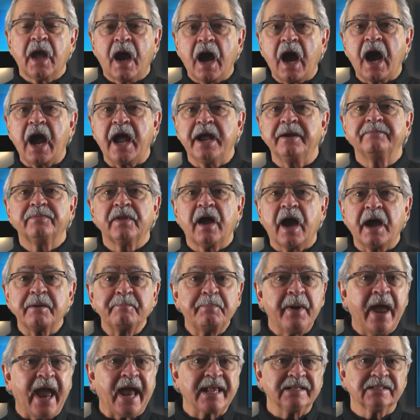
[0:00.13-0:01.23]
Hi, I'm
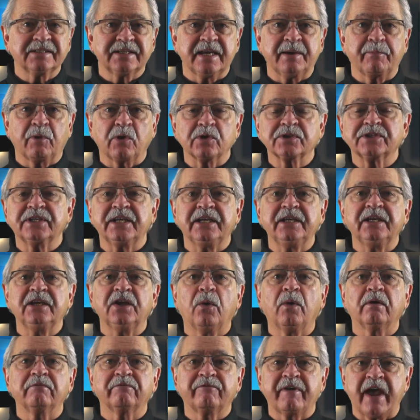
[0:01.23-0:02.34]
Pat Ziemer, C E
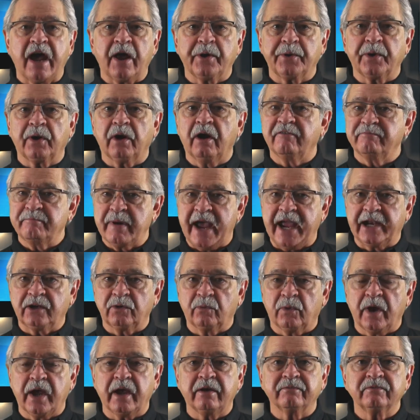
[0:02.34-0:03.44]
O and founder of
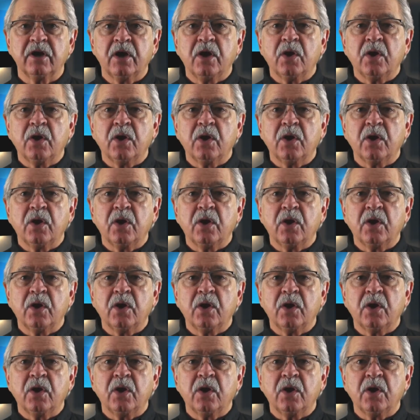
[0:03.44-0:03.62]
MagnaWave.